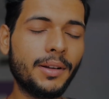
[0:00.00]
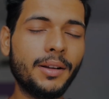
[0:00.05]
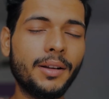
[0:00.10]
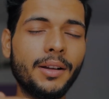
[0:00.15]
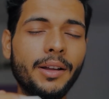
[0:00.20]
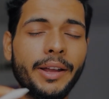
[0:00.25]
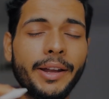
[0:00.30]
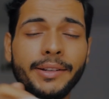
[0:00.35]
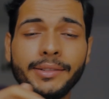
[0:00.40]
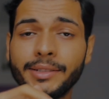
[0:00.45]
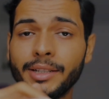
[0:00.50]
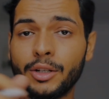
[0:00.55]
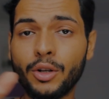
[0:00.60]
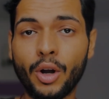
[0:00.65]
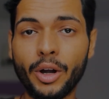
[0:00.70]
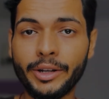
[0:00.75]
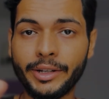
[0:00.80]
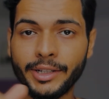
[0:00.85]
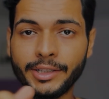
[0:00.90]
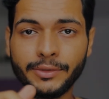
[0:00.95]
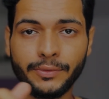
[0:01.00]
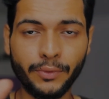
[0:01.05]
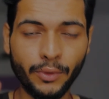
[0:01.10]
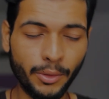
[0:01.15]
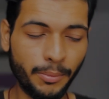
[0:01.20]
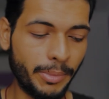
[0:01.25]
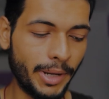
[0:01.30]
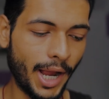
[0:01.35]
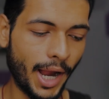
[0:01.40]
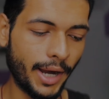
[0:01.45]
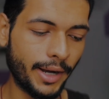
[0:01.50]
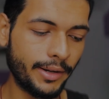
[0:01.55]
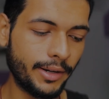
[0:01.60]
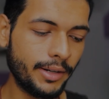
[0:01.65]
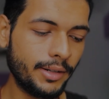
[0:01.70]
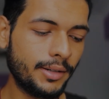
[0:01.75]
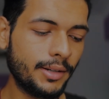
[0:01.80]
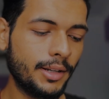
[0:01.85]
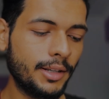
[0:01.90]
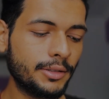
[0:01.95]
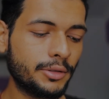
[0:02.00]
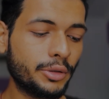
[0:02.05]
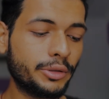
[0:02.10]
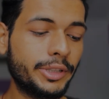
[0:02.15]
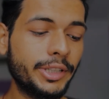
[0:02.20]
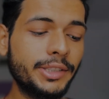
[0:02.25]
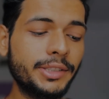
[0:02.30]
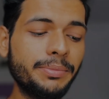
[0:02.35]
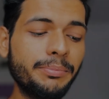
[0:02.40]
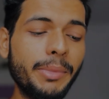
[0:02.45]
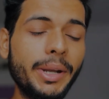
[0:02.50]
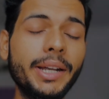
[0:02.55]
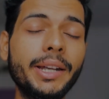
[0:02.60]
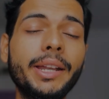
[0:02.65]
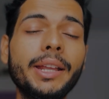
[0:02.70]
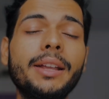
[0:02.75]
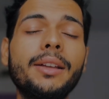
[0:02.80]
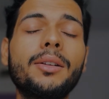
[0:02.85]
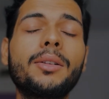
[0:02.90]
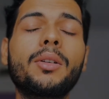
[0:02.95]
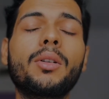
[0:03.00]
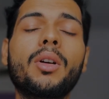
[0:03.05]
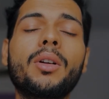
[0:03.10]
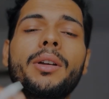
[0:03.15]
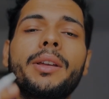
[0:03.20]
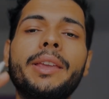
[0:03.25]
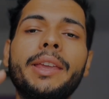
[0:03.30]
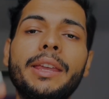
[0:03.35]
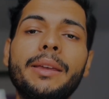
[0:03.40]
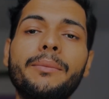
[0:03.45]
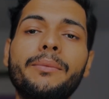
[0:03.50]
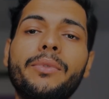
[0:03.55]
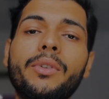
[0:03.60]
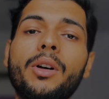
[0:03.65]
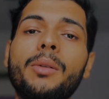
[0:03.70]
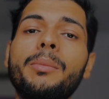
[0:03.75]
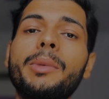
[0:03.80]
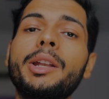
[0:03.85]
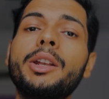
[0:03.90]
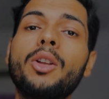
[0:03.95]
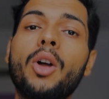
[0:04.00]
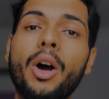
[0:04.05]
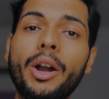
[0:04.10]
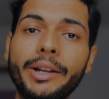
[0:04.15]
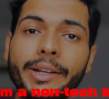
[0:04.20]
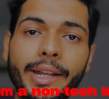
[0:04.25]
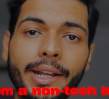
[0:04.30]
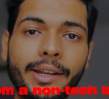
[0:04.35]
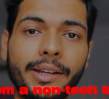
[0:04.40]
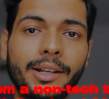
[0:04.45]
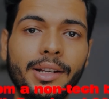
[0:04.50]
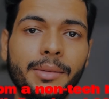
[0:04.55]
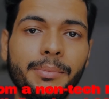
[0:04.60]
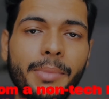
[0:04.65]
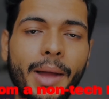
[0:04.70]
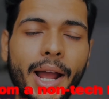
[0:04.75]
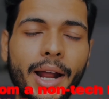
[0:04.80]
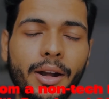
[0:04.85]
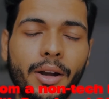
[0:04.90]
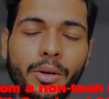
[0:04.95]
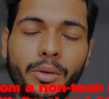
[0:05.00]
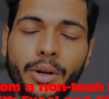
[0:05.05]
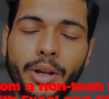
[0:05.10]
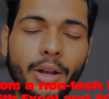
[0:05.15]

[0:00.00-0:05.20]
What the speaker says: here's the context full behind it. So this mentee came from a non-technical background.